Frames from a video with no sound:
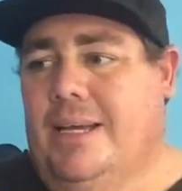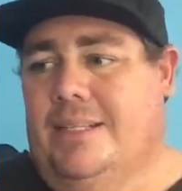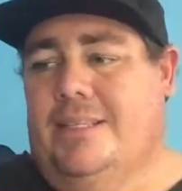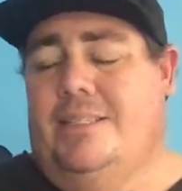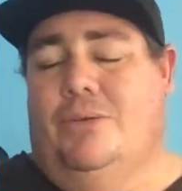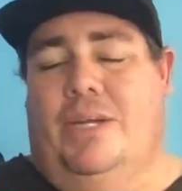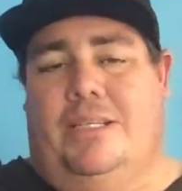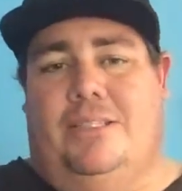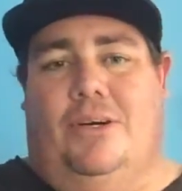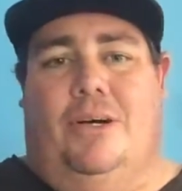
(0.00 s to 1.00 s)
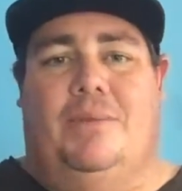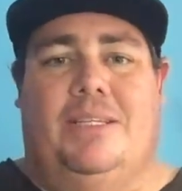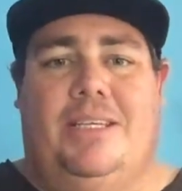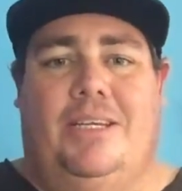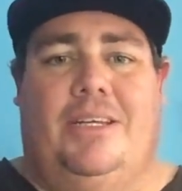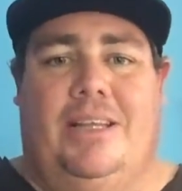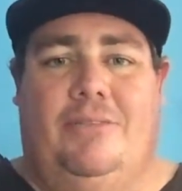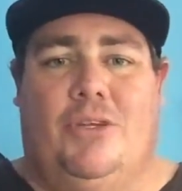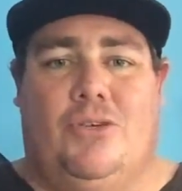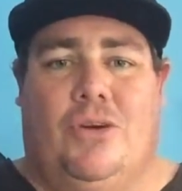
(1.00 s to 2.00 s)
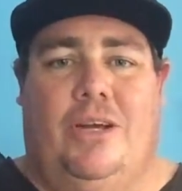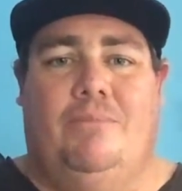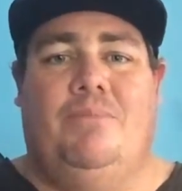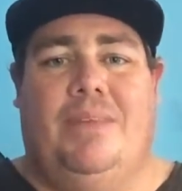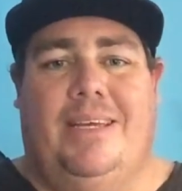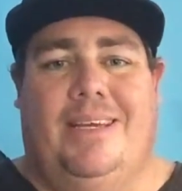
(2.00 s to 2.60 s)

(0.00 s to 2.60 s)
And until next time, continue to live the dream,